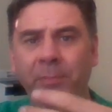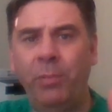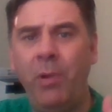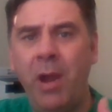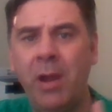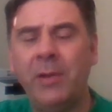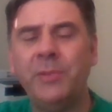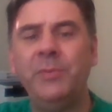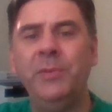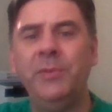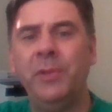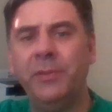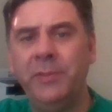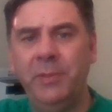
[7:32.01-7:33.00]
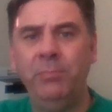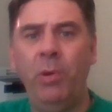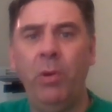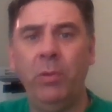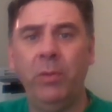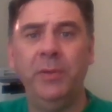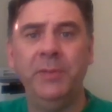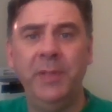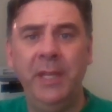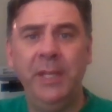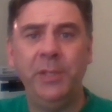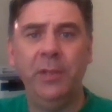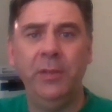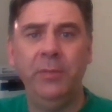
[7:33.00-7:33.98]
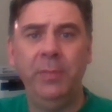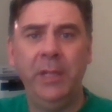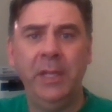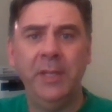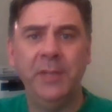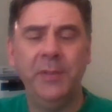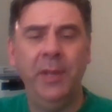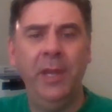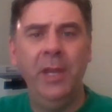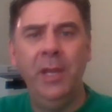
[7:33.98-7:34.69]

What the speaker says: progress results in polarization, because